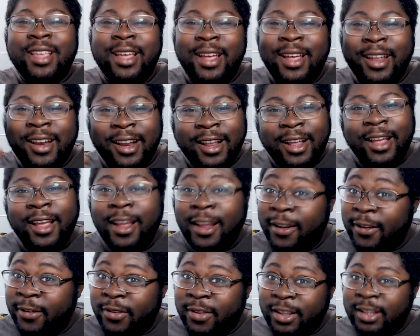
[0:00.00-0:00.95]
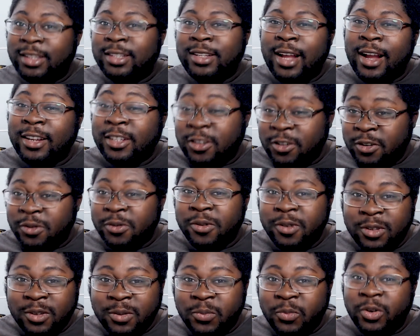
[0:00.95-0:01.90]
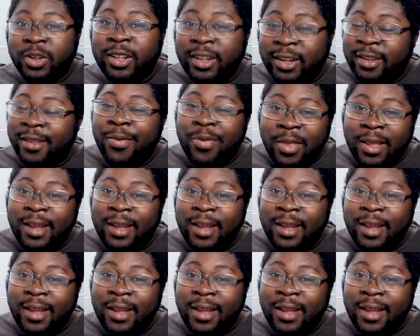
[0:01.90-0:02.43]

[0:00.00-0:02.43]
that, hey, these guys are doing some really good